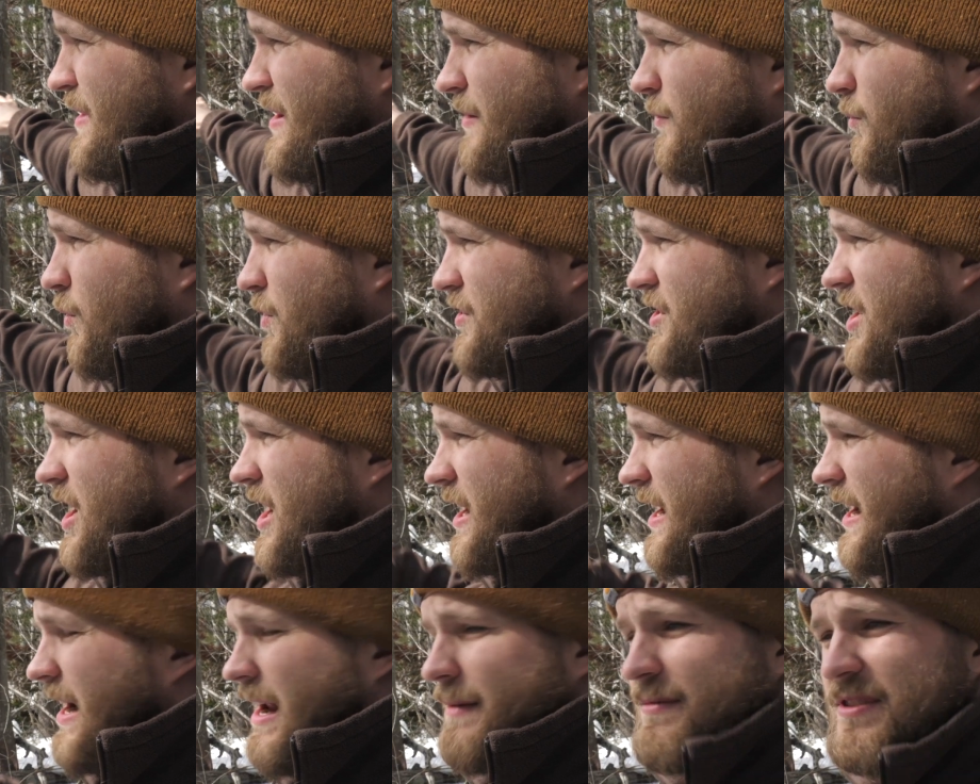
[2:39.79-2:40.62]
mean, we're
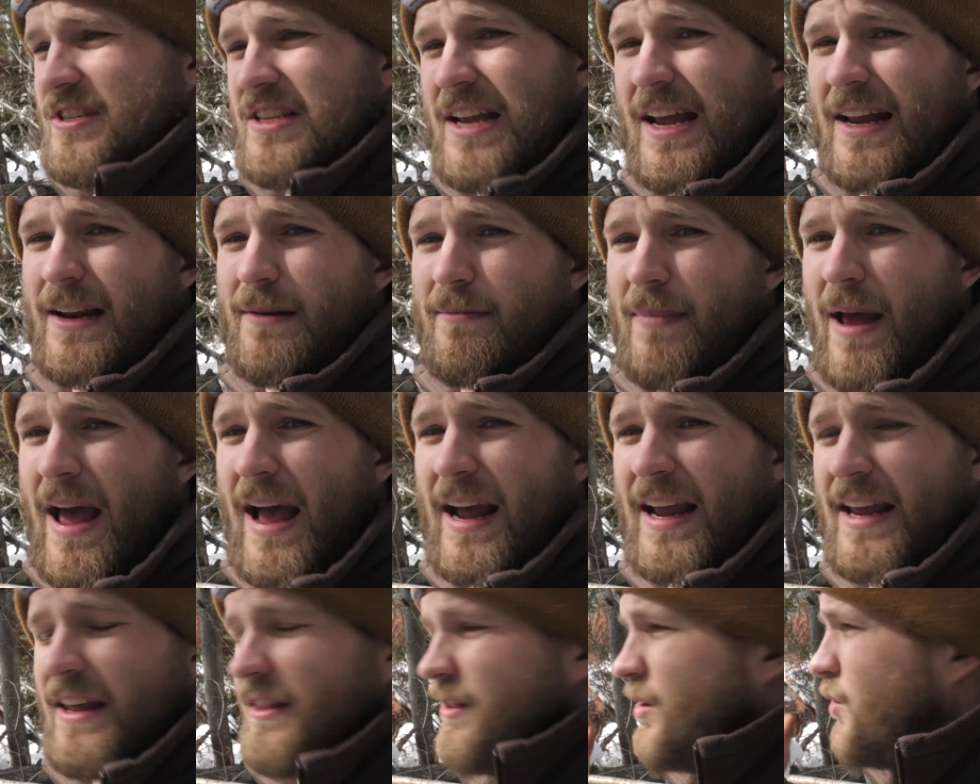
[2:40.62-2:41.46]
talking, I'm standing
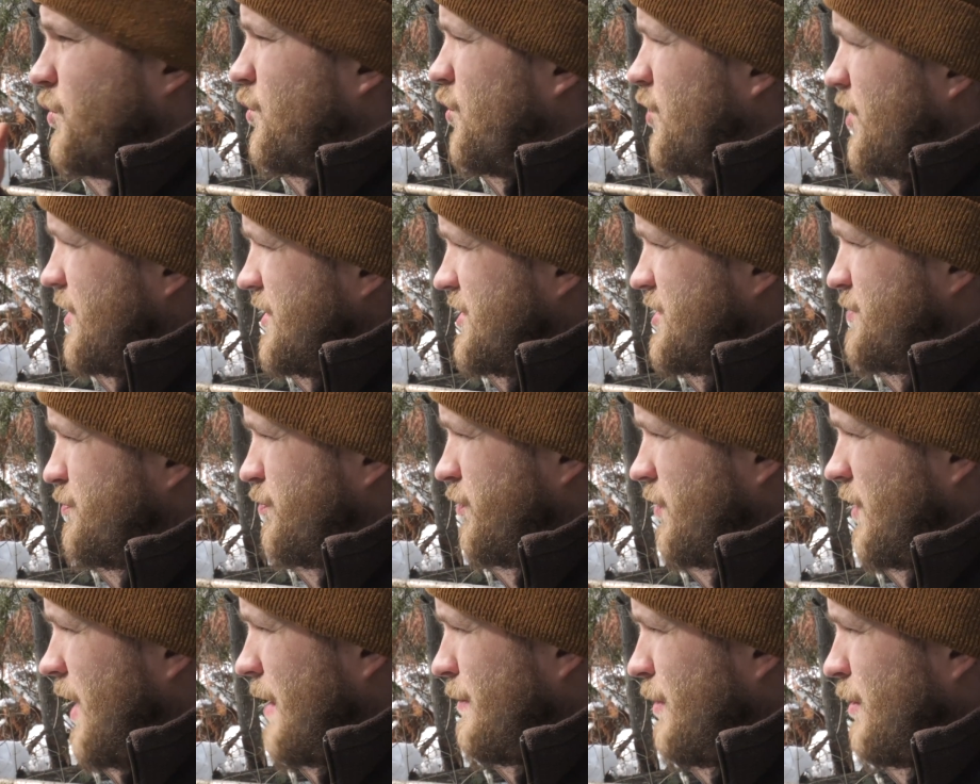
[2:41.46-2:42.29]
back in the woods,
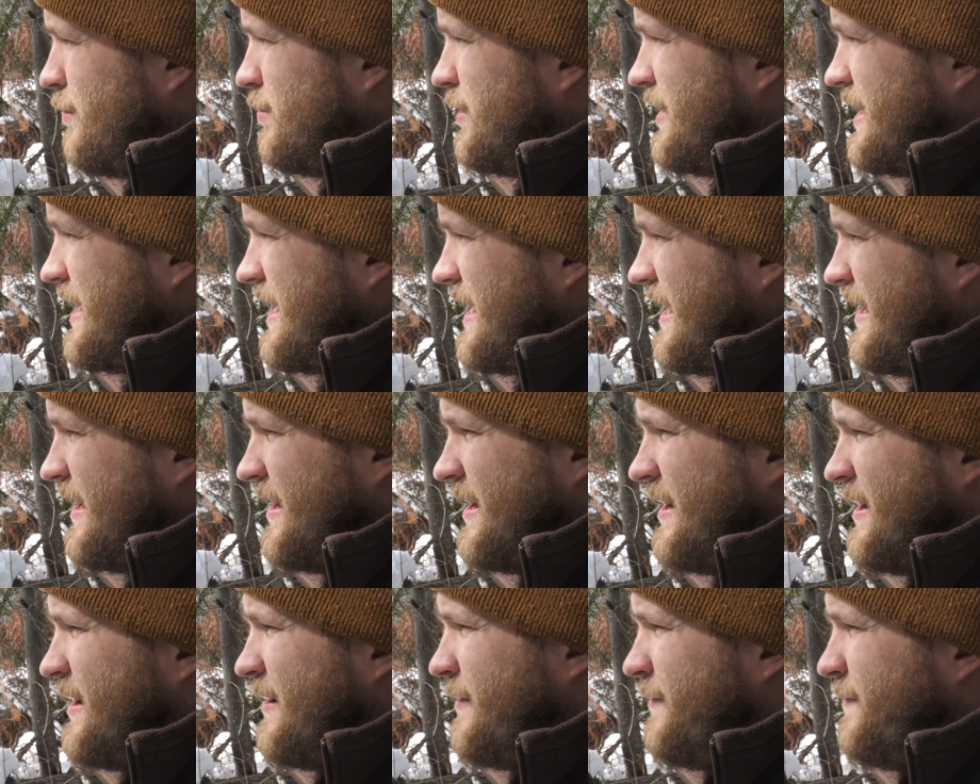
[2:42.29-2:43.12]
probably
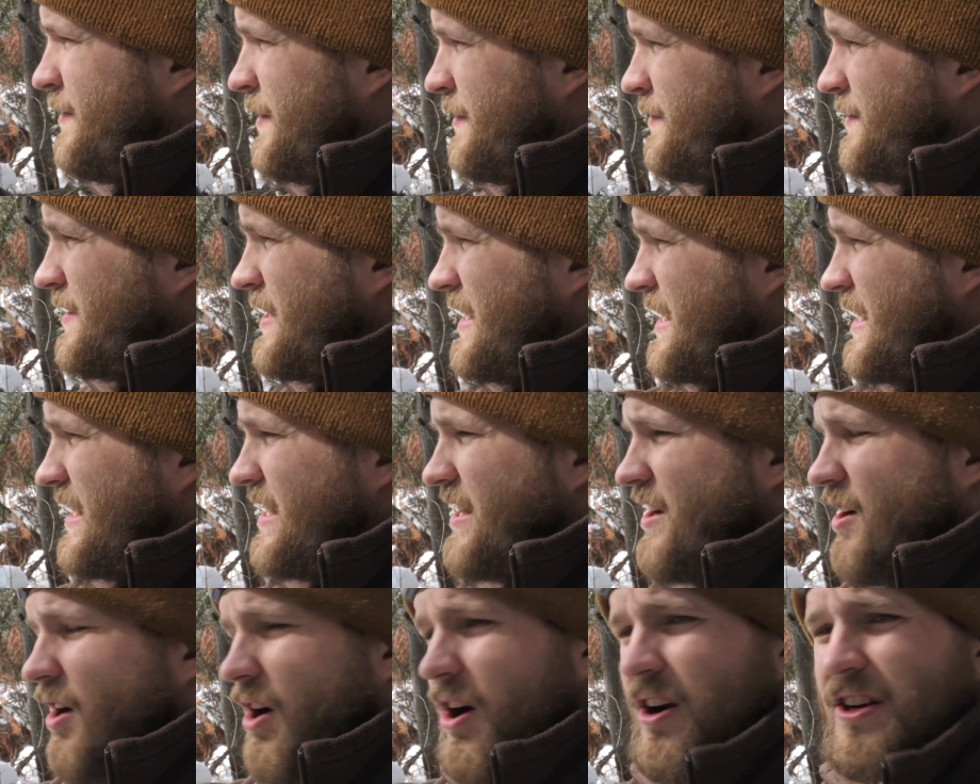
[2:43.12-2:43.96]
15
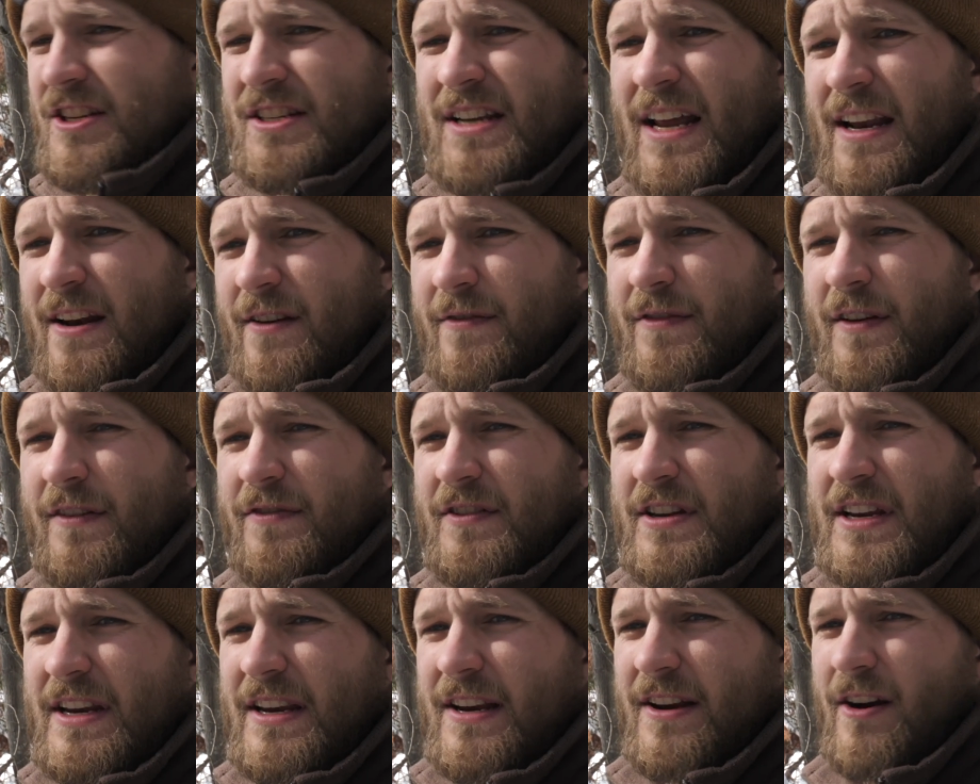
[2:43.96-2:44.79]
yards, 10 to
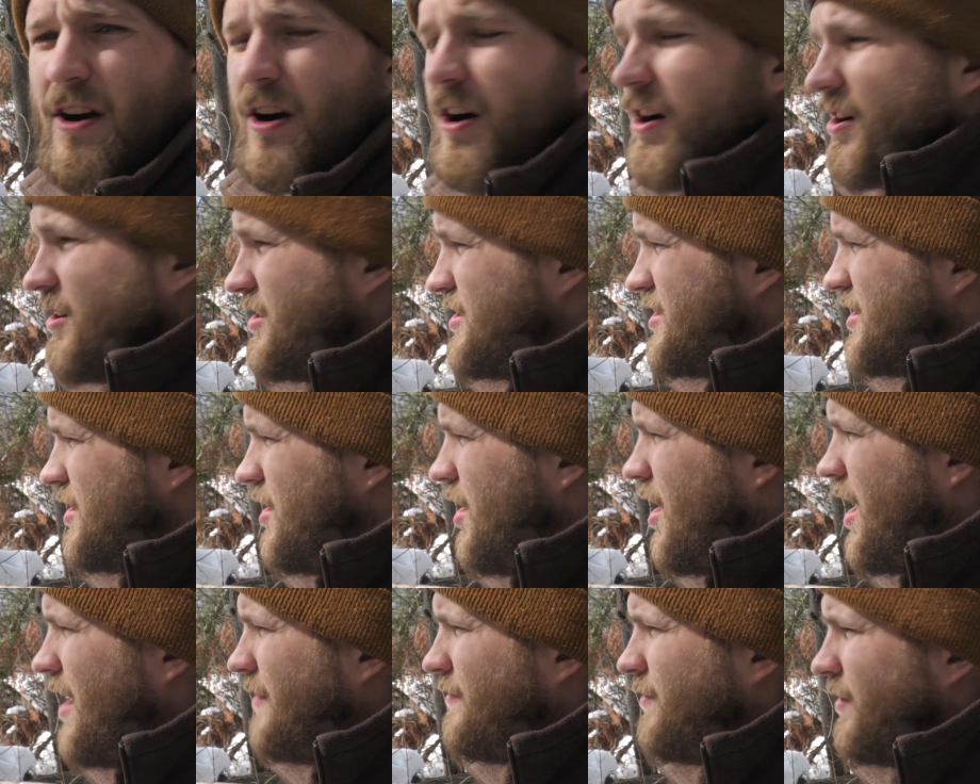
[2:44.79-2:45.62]
15 yards
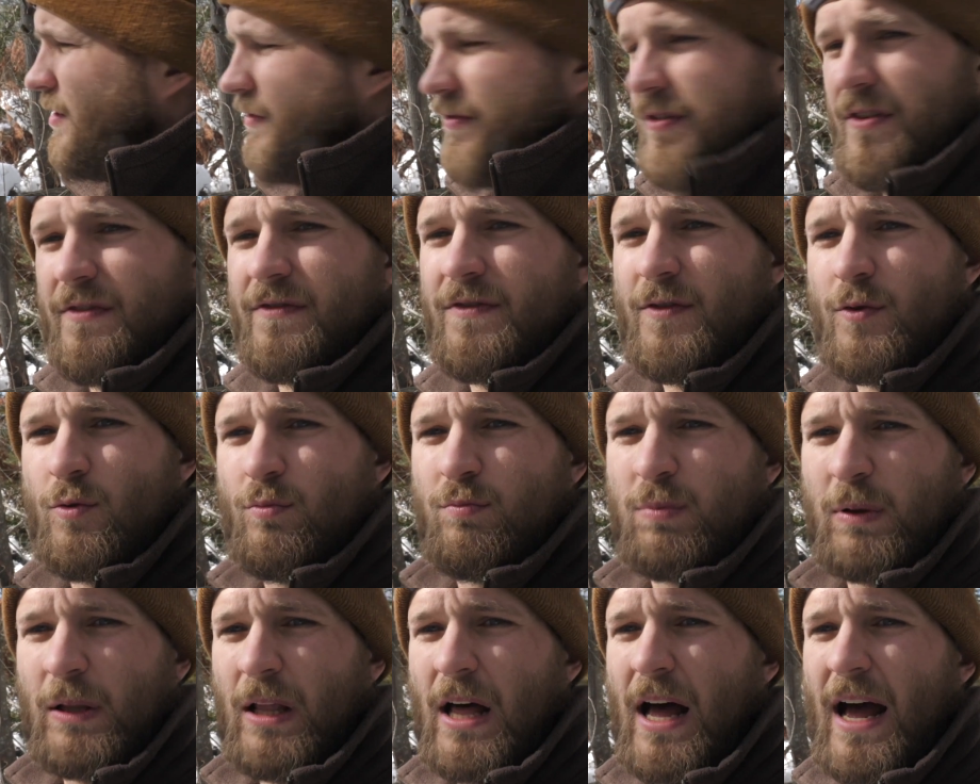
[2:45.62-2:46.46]
off of the
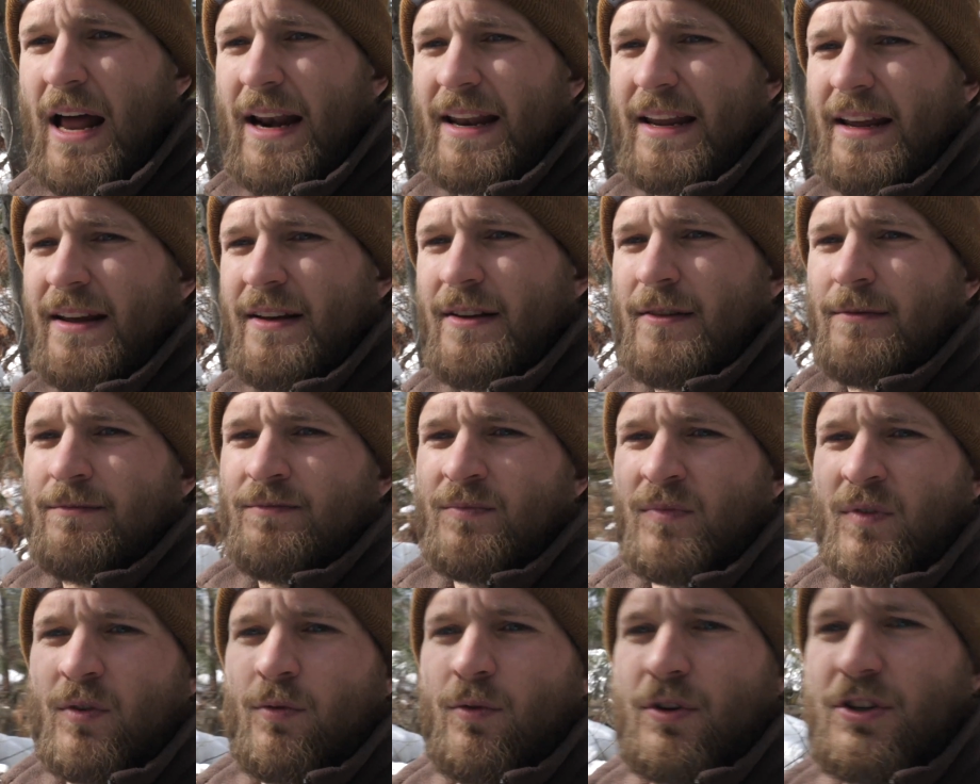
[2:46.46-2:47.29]
food plot,
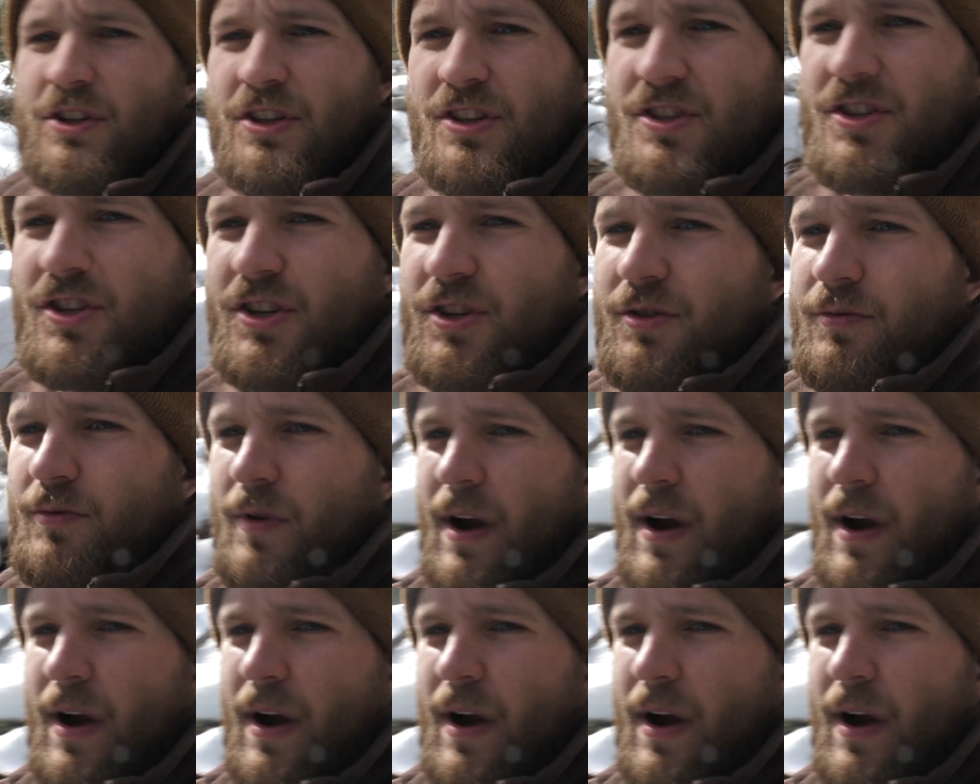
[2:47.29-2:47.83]
which is just